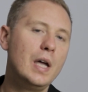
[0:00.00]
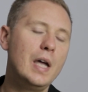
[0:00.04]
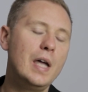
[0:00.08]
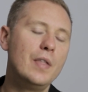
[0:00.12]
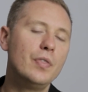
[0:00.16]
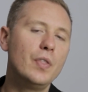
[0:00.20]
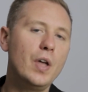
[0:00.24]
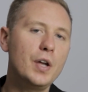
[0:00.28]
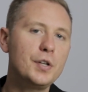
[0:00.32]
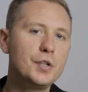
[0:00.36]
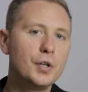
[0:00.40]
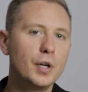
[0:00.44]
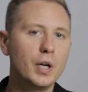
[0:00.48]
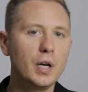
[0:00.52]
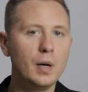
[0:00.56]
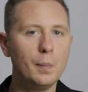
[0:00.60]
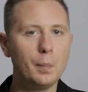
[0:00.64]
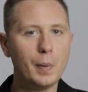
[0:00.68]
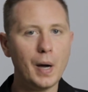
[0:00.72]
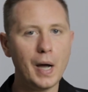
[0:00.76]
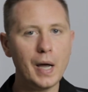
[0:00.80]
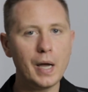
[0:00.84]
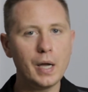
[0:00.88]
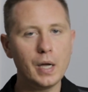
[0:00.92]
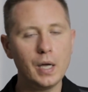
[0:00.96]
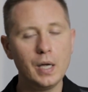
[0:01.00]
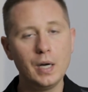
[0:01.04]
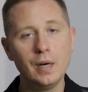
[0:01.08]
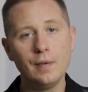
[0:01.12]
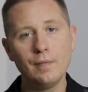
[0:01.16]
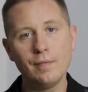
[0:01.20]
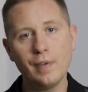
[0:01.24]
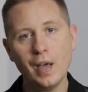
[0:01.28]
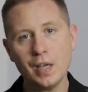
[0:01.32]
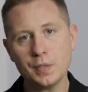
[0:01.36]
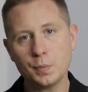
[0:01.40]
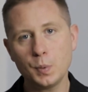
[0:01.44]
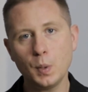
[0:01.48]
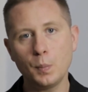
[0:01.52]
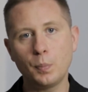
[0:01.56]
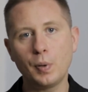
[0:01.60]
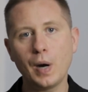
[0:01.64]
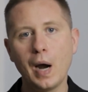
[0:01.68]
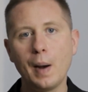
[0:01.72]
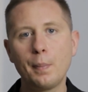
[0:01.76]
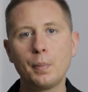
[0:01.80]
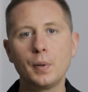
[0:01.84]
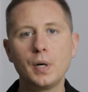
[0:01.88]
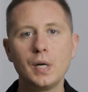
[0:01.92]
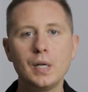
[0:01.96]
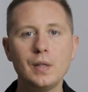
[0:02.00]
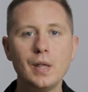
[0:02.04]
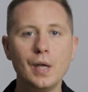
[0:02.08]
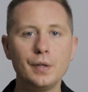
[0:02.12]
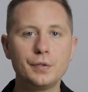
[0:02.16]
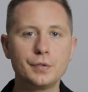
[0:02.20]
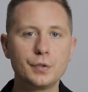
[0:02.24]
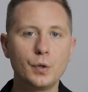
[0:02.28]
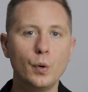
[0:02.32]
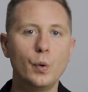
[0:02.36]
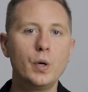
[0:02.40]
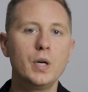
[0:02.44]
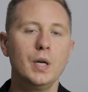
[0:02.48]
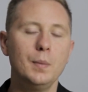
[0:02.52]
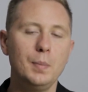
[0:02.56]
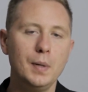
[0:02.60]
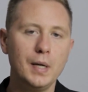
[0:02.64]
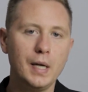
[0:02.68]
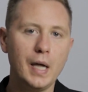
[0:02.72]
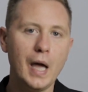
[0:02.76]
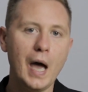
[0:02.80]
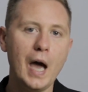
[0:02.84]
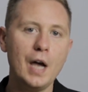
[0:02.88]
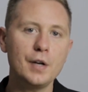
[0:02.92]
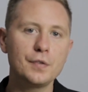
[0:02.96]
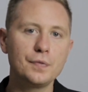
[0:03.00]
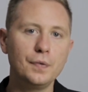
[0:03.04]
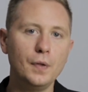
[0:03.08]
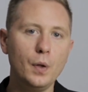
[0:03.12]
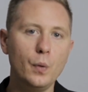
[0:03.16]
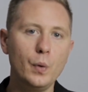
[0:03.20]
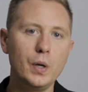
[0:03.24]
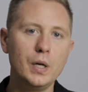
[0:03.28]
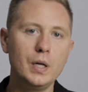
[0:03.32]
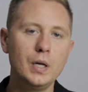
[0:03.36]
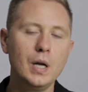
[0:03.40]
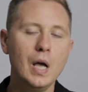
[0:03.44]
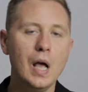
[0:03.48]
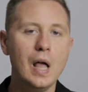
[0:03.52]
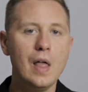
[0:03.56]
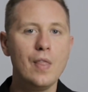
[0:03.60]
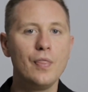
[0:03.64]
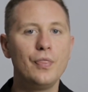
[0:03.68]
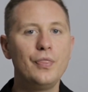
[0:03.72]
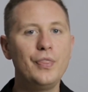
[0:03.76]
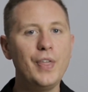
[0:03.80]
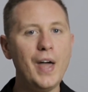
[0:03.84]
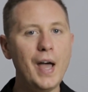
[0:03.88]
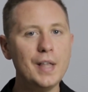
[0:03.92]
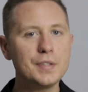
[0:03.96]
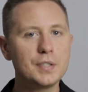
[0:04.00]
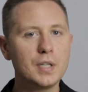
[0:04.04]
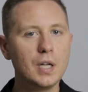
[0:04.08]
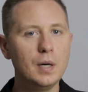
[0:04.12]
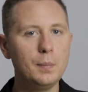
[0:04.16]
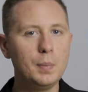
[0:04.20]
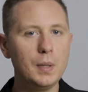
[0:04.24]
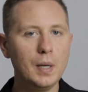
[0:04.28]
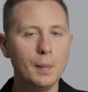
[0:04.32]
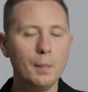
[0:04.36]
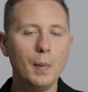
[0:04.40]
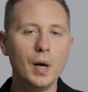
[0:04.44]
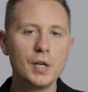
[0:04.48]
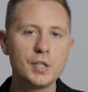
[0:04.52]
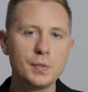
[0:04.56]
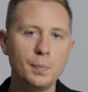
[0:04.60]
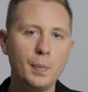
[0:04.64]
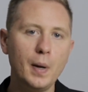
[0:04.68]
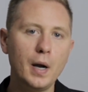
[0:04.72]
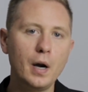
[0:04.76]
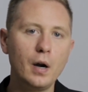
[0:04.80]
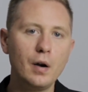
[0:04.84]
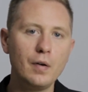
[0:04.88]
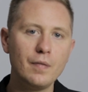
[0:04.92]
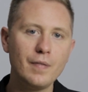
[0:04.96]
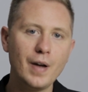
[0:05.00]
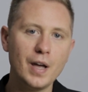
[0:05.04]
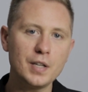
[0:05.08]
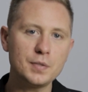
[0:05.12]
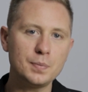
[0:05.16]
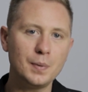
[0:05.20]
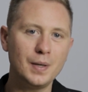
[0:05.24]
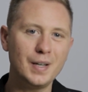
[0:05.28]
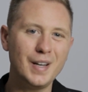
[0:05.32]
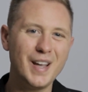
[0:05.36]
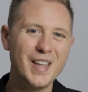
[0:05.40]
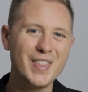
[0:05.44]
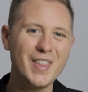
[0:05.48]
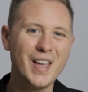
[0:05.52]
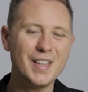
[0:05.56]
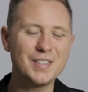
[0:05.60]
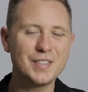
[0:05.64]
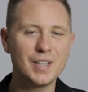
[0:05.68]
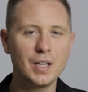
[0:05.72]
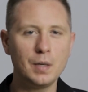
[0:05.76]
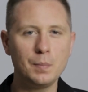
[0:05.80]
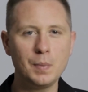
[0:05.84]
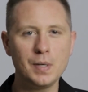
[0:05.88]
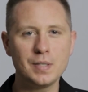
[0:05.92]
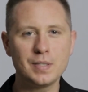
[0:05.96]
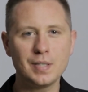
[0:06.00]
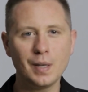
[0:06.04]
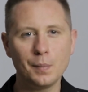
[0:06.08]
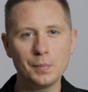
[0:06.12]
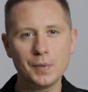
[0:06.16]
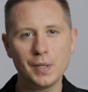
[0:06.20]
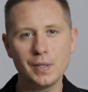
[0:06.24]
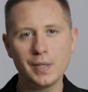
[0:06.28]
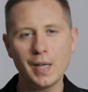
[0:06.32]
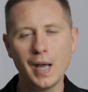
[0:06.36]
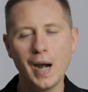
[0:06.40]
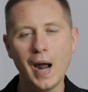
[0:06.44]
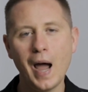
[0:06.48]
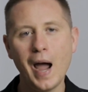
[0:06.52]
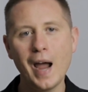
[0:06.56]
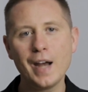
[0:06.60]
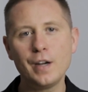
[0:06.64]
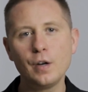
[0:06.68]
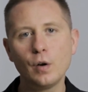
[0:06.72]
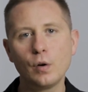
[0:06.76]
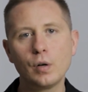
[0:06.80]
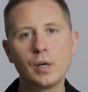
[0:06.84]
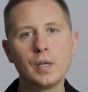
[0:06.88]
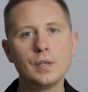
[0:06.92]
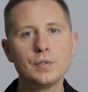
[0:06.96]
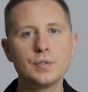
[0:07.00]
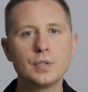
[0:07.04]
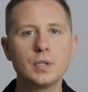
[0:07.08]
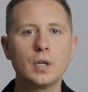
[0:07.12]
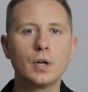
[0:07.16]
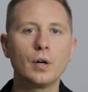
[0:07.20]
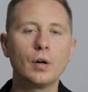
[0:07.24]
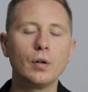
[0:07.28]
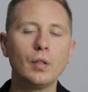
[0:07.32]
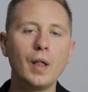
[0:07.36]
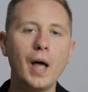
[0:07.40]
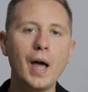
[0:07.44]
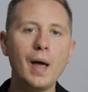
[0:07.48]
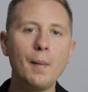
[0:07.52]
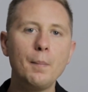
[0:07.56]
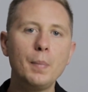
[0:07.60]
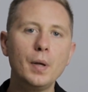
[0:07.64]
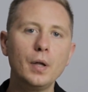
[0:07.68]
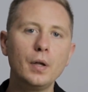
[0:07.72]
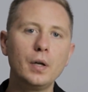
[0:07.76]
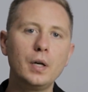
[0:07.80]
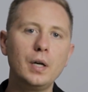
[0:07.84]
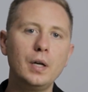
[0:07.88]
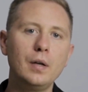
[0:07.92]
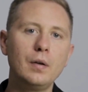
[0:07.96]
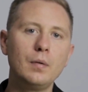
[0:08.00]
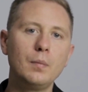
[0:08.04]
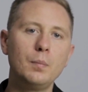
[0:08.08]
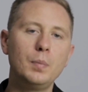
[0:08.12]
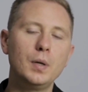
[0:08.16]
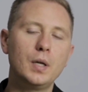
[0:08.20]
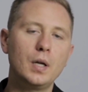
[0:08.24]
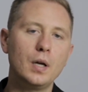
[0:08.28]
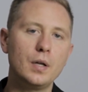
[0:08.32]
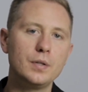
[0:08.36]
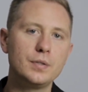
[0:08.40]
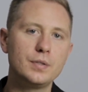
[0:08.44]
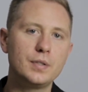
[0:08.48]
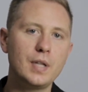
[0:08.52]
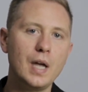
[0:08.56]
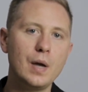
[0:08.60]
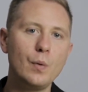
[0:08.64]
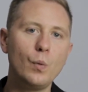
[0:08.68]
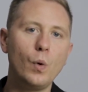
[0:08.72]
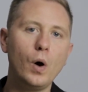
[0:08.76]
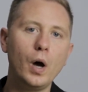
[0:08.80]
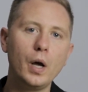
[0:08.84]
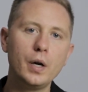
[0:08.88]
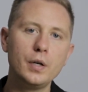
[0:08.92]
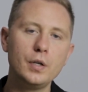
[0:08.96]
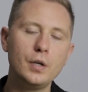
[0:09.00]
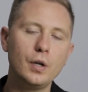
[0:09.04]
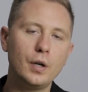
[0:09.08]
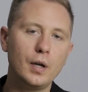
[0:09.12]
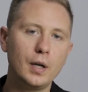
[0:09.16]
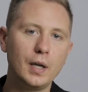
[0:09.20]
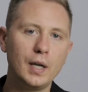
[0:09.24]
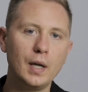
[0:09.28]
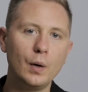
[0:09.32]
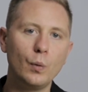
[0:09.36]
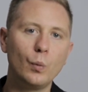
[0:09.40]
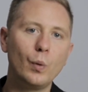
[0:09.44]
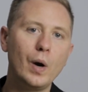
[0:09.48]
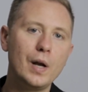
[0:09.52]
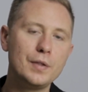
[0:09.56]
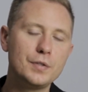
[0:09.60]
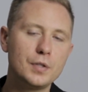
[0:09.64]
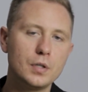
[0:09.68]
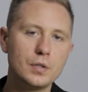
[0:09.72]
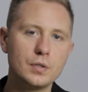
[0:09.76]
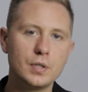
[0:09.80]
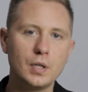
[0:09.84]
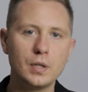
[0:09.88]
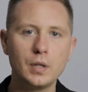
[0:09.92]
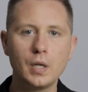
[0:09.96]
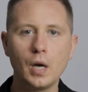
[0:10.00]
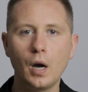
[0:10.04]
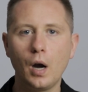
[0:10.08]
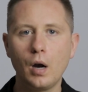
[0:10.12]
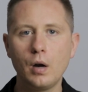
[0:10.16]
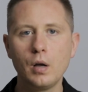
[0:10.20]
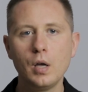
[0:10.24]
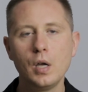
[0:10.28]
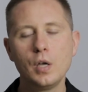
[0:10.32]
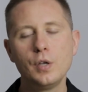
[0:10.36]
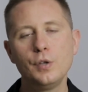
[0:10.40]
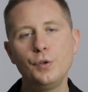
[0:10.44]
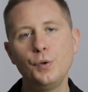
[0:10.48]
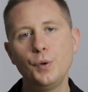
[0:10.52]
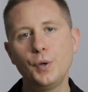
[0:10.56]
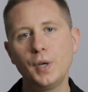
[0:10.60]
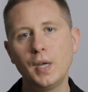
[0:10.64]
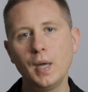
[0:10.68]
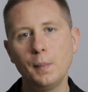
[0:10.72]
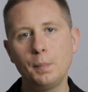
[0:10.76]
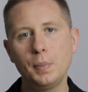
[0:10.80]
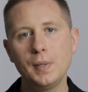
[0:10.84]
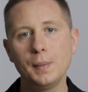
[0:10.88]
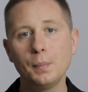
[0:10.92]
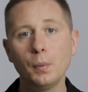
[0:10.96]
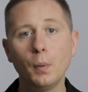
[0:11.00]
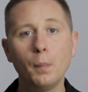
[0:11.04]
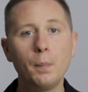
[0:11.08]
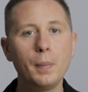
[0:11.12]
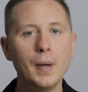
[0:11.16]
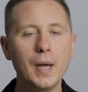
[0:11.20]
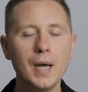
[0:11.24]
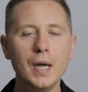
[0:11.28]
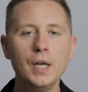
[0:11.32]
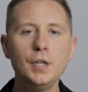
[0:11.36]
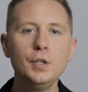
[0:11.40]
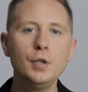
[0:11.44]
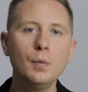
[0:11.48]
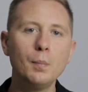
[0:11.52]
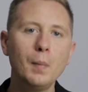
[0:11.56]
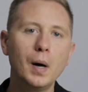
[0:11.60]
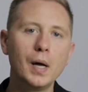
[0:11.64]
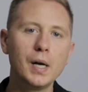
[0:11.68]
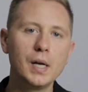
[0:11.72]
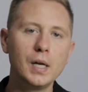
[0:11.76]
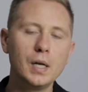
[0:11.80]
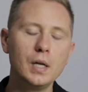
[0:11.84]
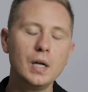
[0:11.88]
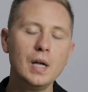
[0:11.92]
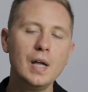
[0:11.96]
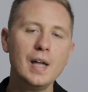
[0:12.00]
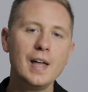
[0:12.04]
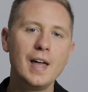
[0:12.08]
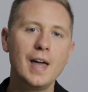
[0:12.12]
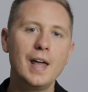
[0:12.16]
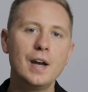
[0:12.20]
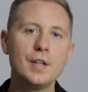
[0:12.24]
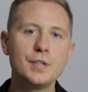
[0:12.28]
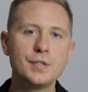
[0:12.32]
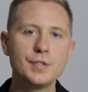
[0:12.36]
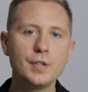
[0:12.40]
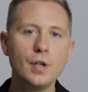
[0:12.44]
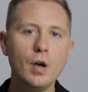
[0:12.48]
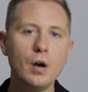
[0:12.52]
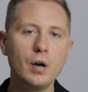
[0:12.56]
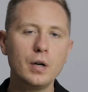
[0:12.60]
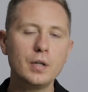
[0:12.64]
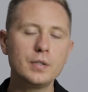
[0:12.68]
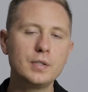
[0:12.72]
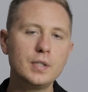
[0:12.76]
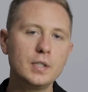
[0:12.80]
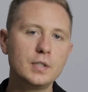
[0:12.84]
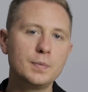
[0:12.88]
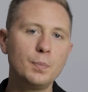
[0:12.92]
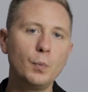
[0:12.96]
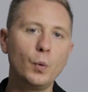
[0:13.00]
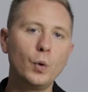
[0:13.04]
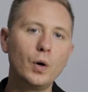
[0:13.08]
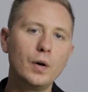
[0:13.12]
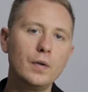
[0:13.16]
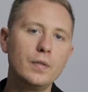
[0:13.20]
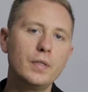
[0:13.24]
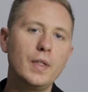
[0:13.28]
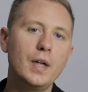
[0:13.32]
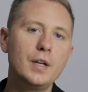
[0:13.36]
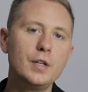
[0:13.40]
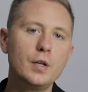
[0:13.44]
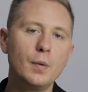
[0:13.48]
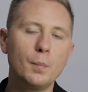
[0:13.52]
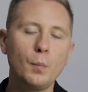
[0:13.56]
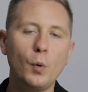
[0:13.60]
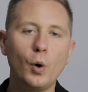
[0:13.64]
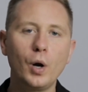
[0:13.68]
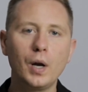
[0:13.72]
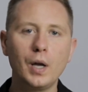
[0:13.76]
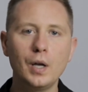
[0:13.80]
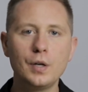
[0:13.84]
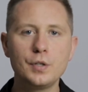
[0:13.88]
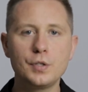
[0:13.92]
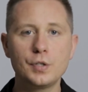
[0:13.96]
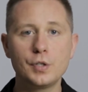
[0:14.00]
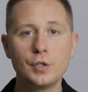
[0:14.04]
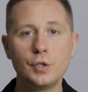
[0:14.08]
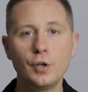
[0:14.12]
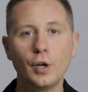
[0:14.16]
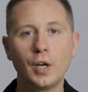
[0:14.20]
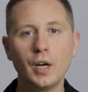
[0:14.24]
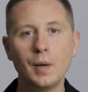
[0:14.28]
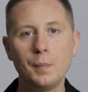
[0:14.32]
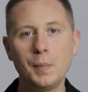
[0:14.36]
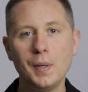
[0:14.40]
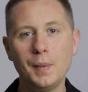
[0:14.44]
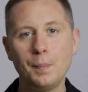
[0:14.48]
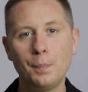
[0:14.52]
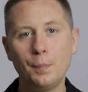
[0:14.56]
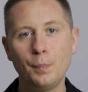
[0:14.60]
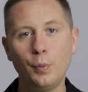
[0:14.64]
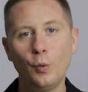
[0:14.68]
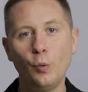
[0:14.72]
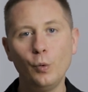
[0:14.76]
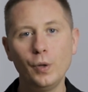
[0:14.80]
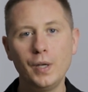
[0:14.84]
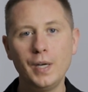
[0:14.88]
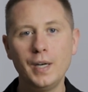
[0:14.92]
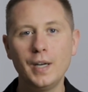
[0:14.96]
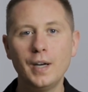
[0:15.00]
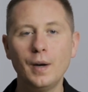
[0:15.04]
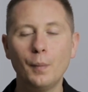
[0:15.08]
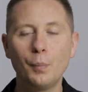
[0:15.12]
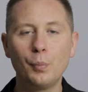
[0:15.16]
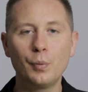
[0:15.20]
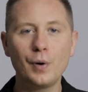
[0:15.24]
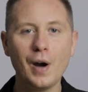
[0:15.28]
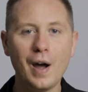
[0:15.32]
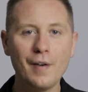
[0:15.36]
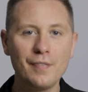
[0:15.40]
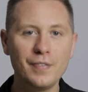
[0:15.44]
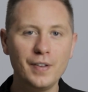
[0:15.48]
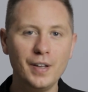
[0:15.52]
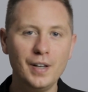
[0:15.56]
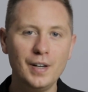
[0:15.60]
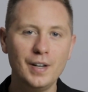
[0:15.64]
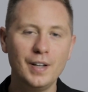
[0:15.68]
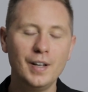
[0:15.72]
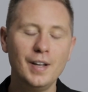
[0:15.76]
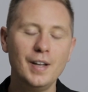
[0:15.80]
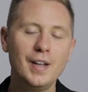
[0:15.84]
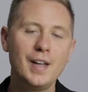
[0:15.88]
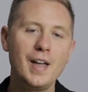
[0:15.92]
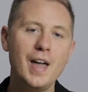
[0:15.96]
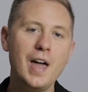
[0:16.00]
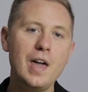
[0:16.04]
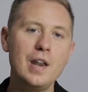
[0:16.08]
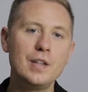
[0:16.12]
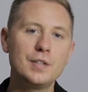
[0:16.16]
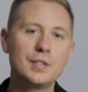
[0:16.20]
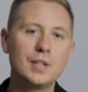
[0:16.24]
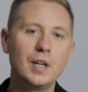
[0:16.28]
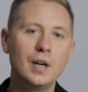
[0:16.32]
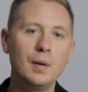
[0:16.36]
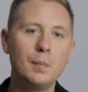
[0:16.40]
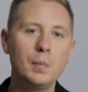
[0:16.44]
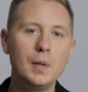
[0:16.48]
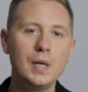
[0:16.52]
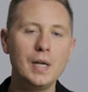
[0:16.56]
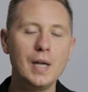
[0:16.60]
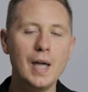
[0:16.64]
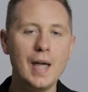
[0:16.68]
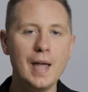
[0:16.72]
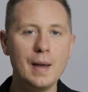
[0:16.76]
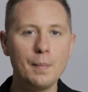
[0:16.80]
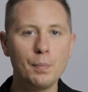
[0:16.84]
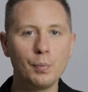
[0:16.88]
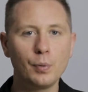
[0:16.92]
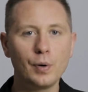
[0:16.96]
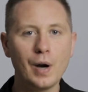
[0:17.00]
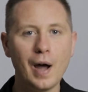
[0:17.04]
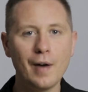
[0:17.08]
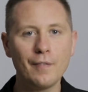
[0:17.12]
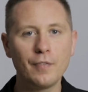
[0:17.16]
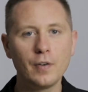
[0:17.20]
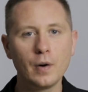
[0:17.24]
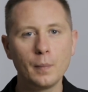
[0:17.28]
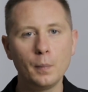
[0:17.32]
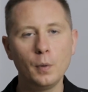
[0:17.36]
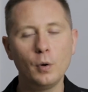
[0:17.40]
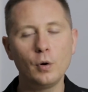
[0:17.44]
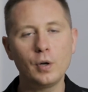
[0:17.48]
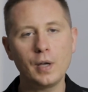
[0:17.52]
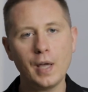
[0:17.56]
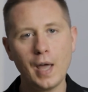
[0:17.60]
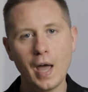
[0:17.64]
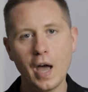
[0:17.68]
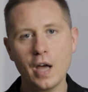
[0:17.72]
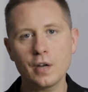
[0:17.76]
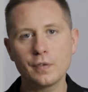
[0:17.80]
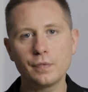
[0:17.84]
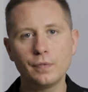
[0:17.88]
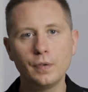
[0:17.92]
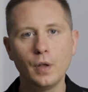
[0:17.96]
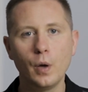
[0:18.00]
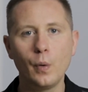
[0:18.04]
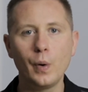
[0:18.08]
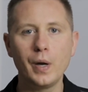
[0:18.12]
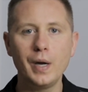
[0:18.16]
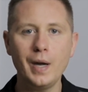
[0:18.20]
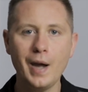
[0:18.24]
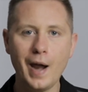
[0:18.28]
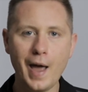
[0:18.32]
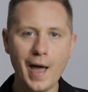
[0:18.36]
Unless you're going to buy an investment property that's going to be cash flowing, that's going to be a much better investment, and that's going to be something that I don't consider a liability, because day one, you can get renters in there, you can get people paying you money, and as long as it's more than your mortgage, you're going to be pulling in a profit, and it's going to be a profitable cash flowing